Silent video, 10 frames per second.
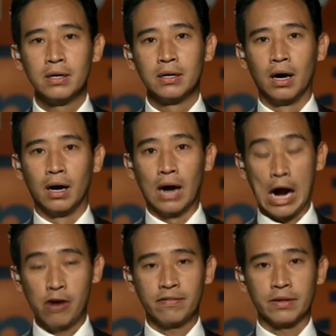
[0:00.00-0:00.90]
Uh,
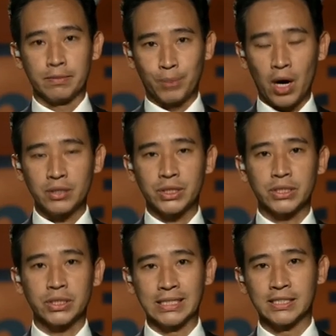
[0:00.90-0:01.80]
however, the
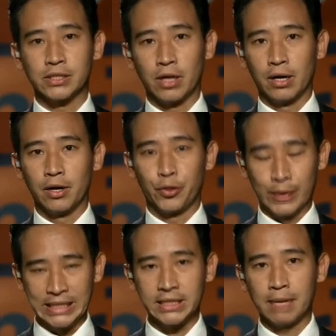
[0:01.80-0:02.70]
process is uh,
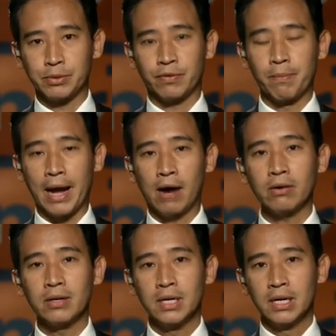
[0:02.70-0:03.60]
three steps from now.
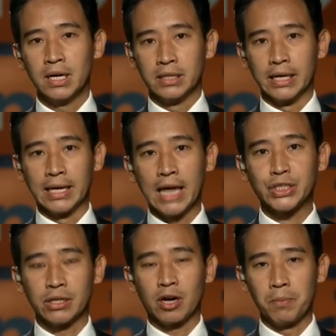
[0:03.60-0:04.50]
The
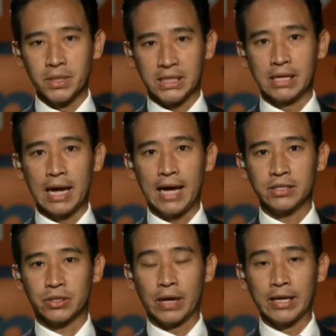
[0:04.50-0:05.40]
election committee has
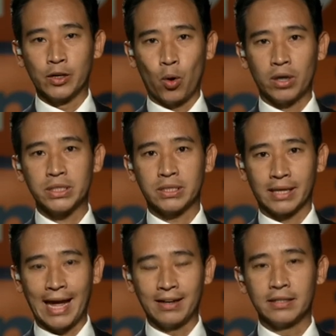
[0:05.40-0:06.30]
to endorse the
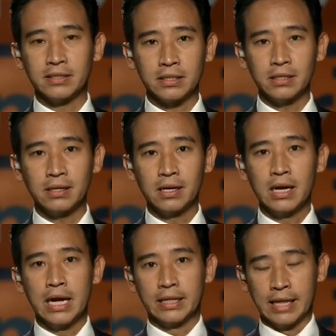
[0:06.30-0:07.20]
candidacy.
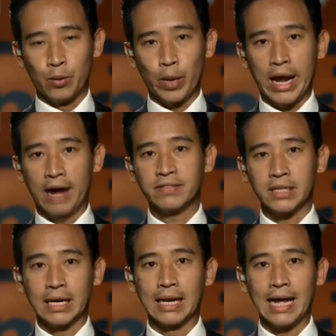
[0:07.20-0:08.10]
Then we have
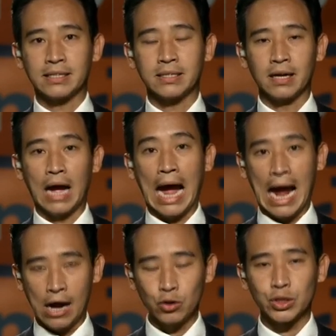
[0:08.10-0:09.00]
to elect a
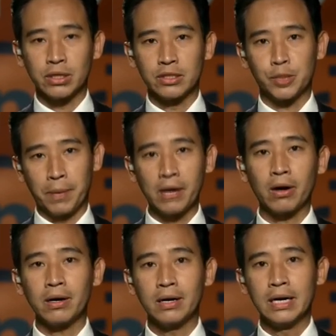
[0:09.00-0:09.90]
House
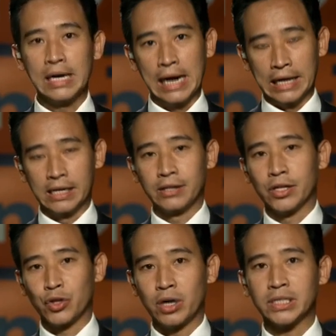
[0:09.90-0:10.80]
Speaker. And then the
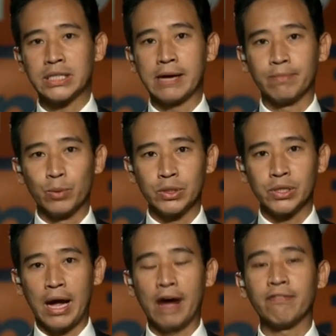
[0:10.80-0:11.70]
third step would
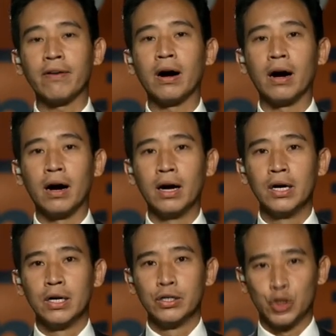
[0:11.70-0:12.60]
to have uh,
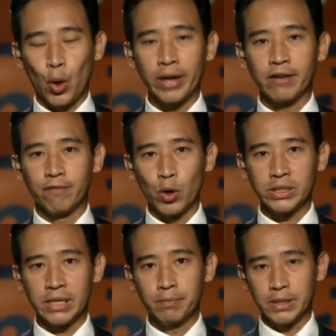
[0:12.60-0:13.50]
joint
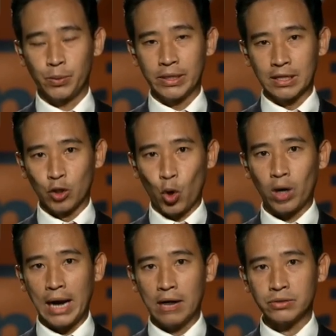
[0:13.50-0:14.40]
voting between the lower
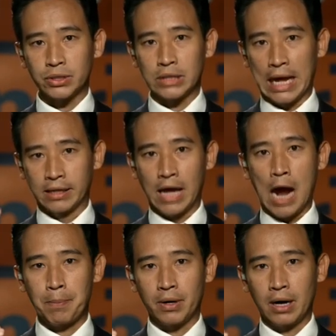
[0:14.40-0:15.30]
house and the
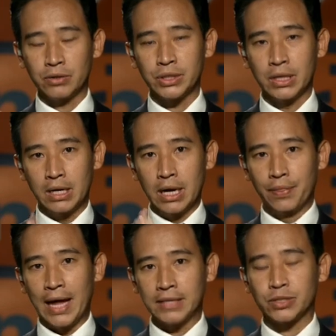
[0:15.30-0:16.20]
upper house.
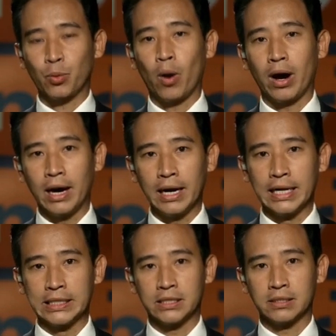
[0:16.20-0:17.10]
That's where
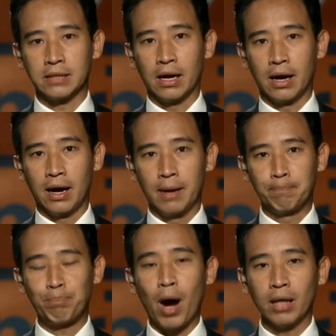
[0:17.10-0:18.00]
it's uh,
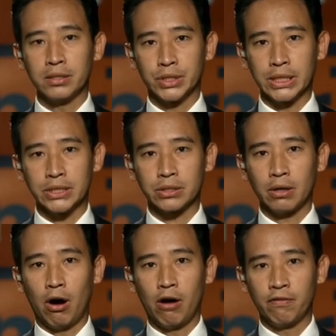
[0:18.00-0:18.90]
politics
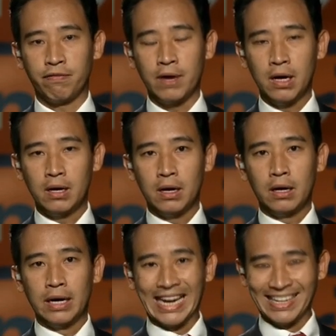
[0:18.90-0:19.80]
of
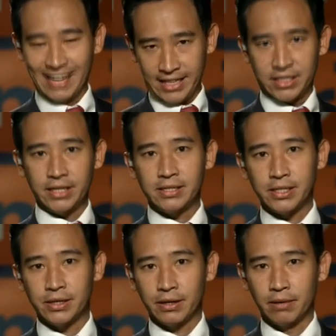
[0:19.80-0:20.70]
elected
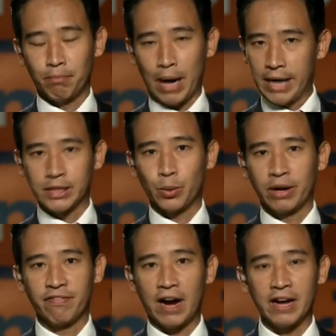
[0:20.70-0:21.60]
by
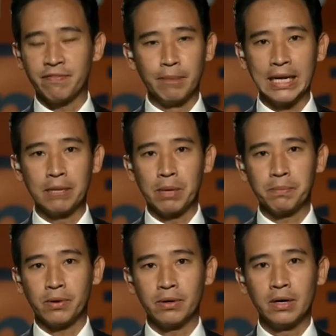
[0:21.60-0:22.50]
25 million
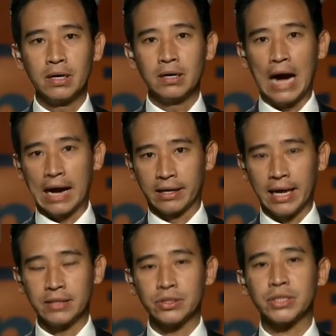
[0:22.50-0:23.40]
people
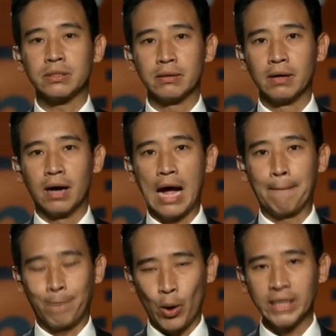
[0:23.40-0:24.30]
against
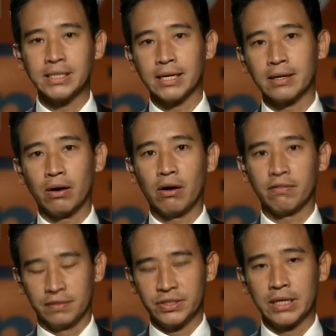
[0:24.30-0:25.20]
appointed
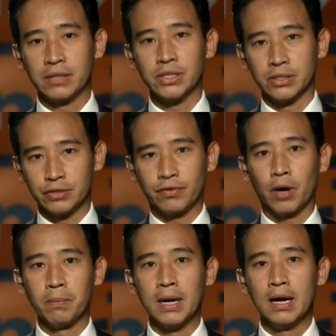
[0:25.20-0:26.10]
of senators
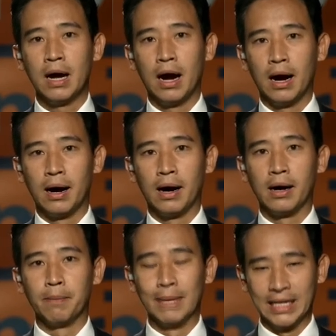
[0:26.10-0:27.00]
from uh,
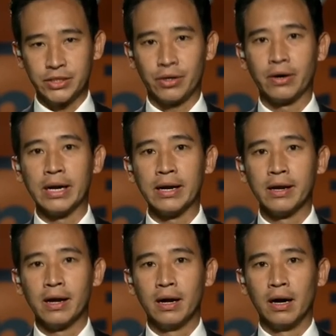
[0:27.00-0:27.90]
military
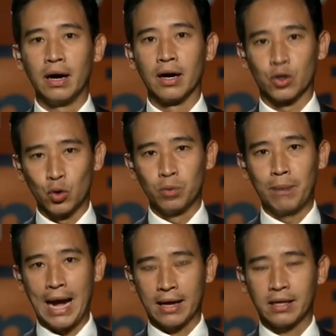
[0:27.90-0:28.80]
uh,
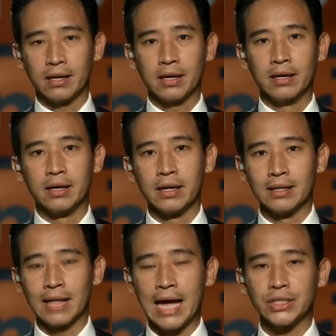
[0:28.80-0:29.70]
back uh, in the
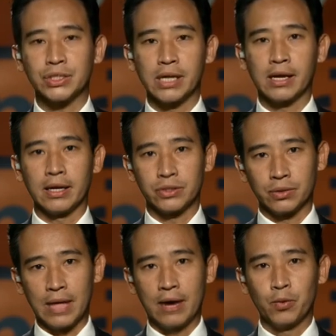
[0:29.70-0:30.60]
last decade. So
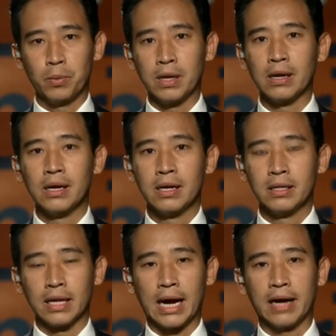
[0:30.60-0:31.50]
that will be
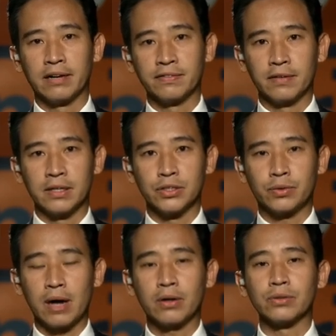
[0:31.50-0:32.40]
the kind of uh,
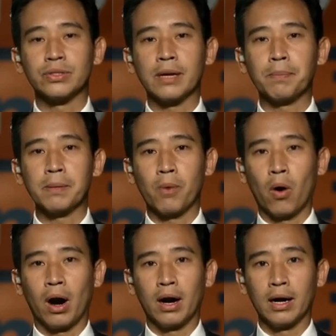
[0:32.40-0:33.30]
struggles that people
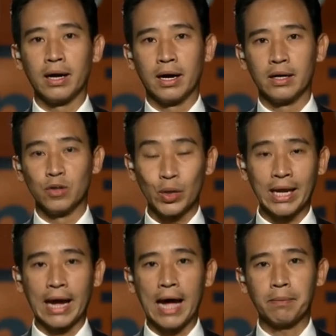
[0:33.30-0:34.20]
are uh,
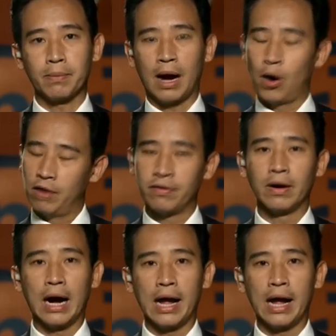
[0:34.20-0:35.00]
looking at. However, I